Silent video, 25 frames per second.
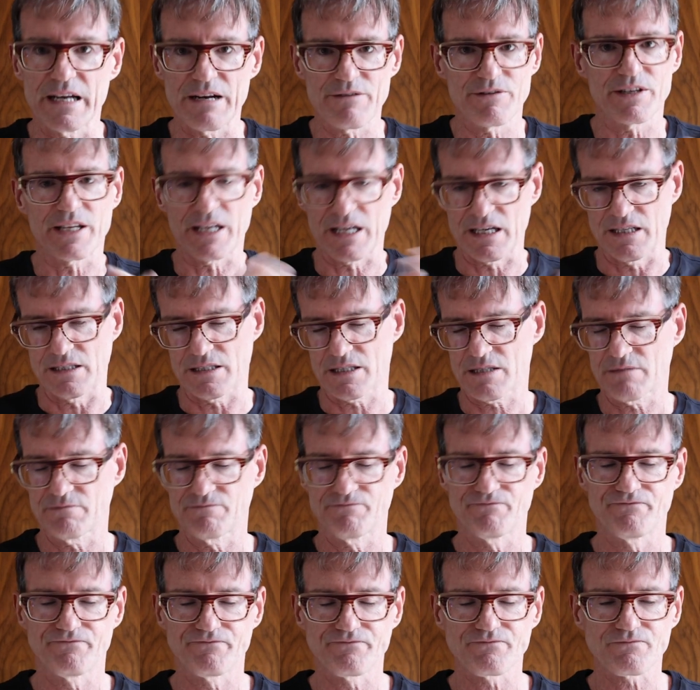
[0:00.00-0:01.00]
and everything else.
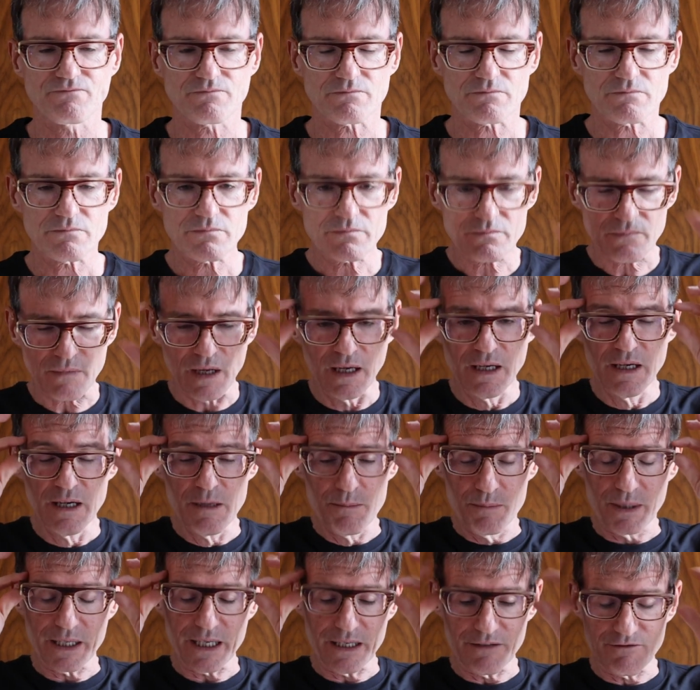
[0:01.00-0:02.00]

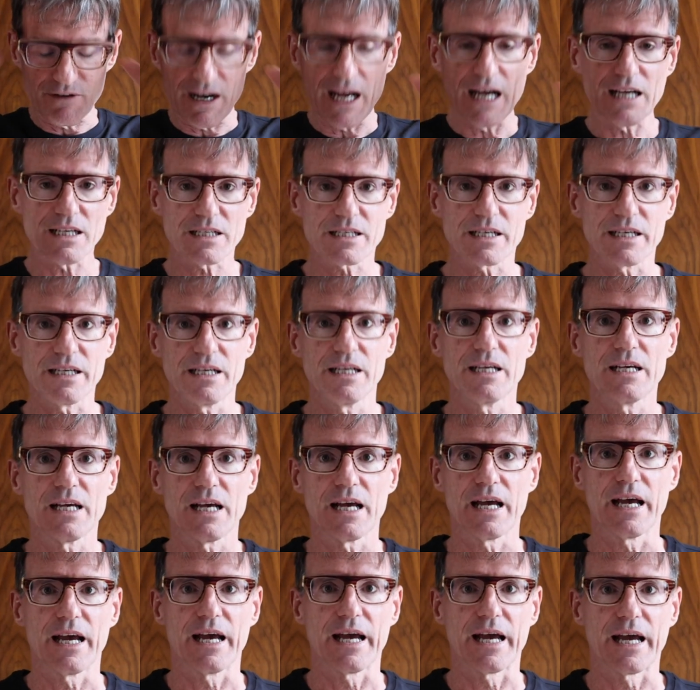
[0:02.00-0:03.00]
But in reality,
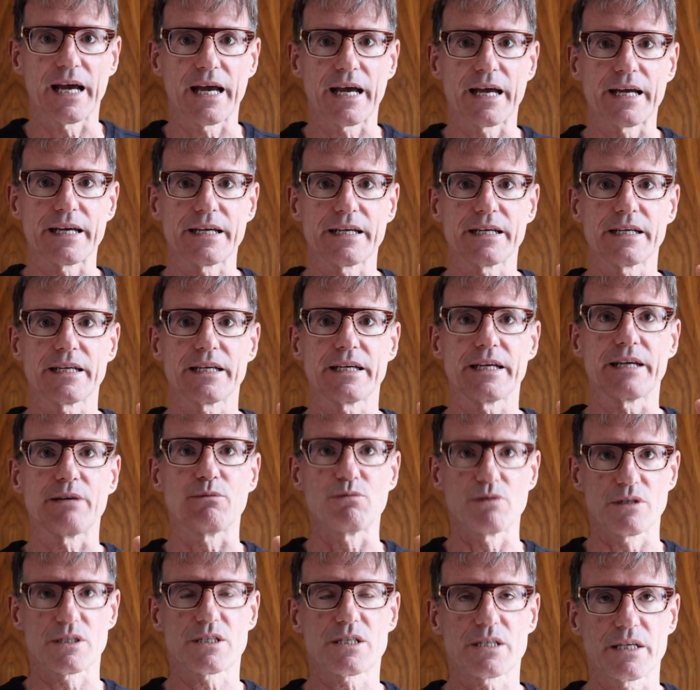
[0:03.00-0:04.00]
it
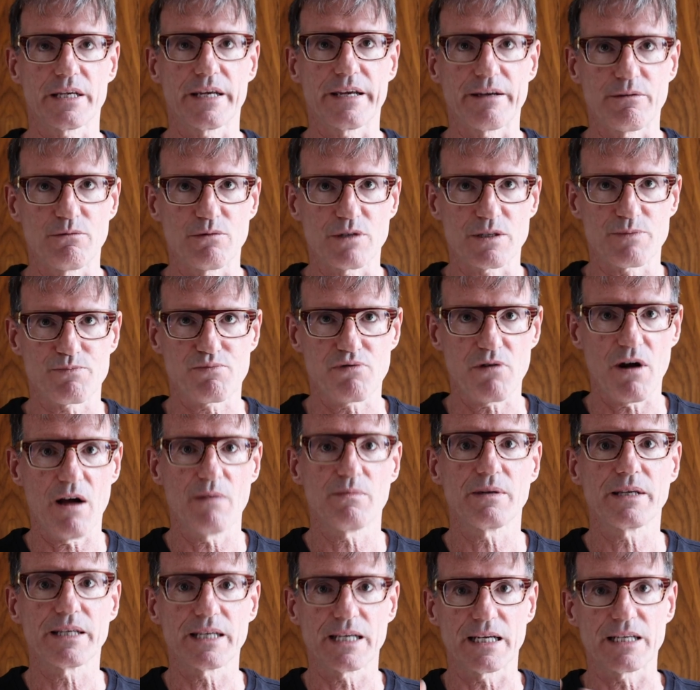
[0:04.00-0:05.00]
was
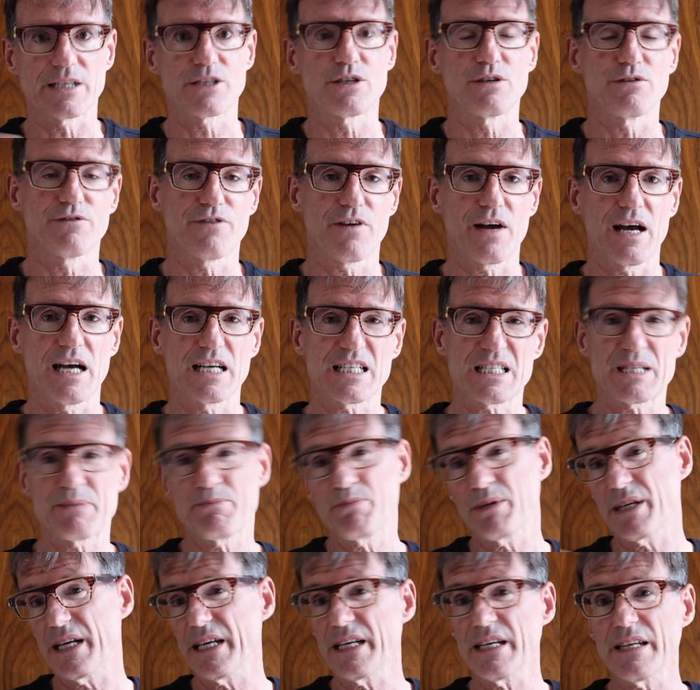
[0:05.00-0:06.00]
probably a little too
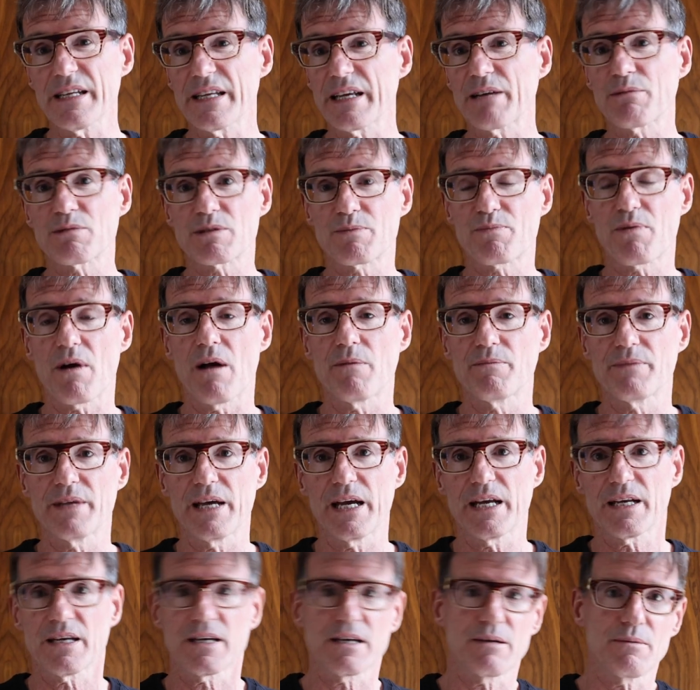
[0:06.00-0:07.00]
fast, but I didn't think it was a problem
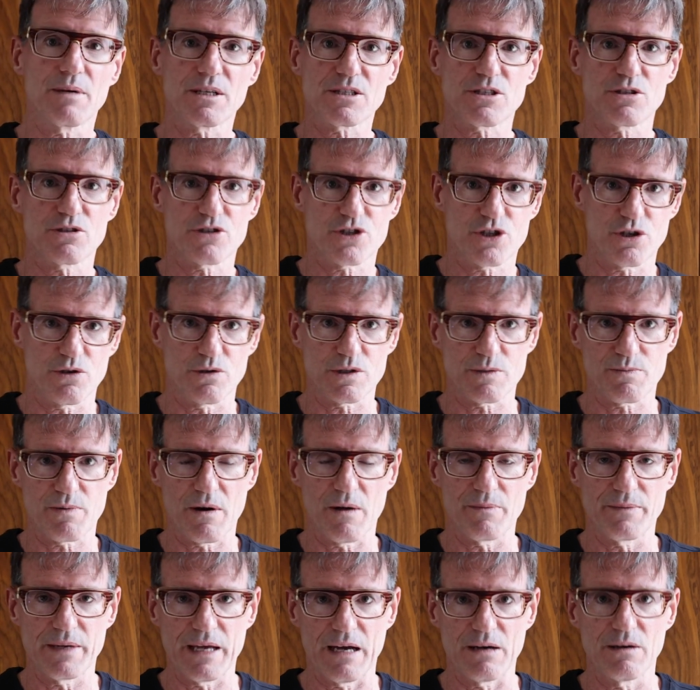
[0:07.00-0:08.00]
then. I'm not so sure it was a
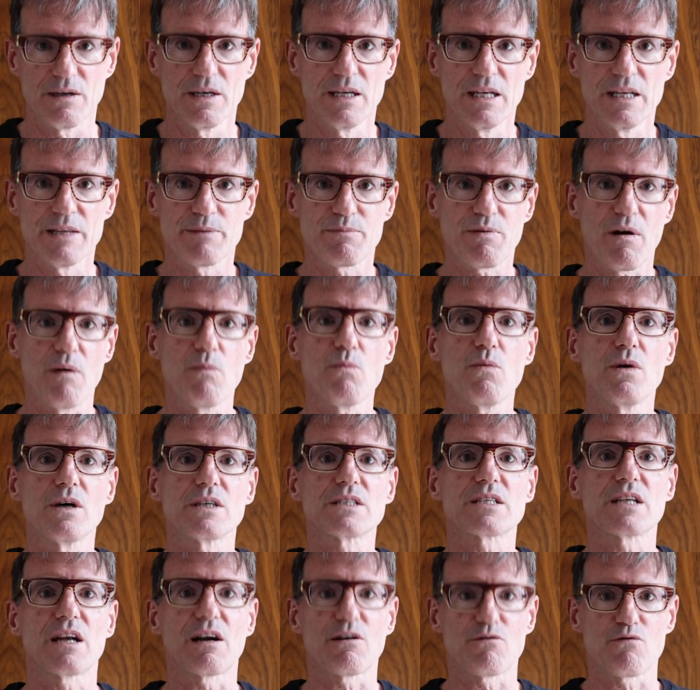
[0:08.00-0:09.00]
problem now. The problem
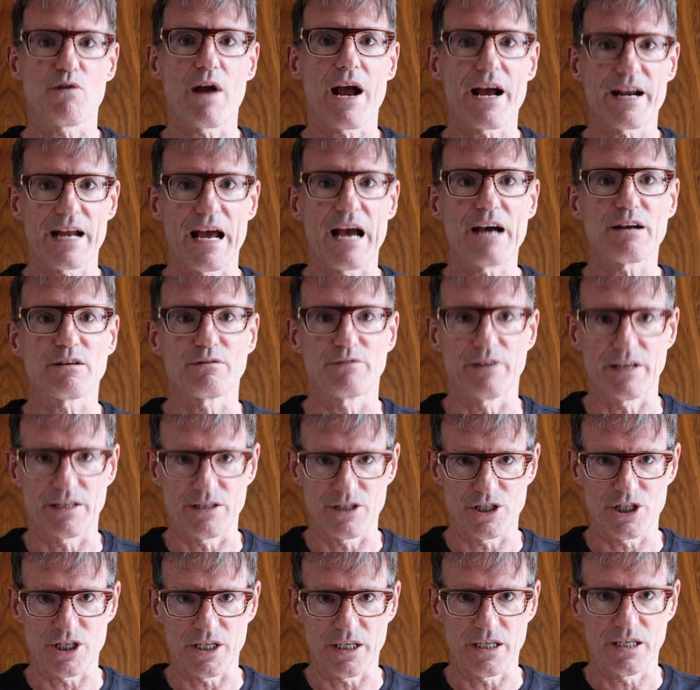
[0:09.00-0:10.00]
was that I ran out of
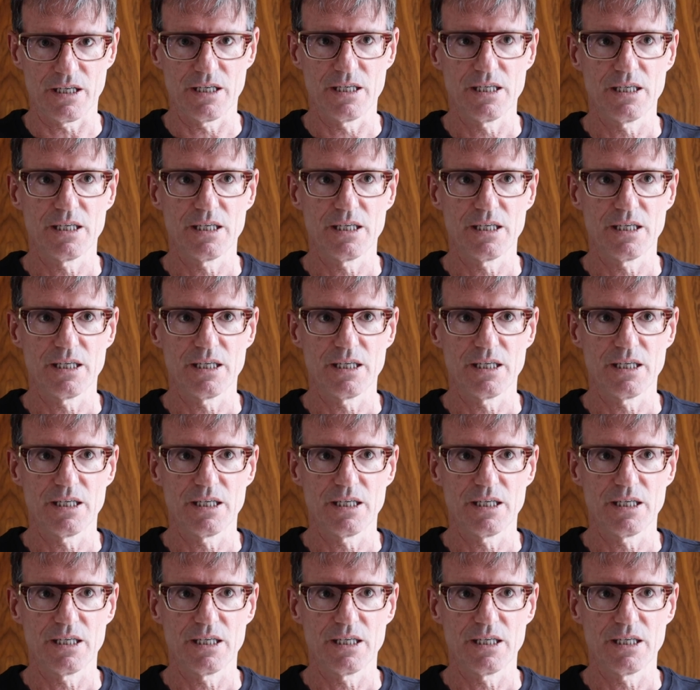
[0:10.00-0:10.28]
energy.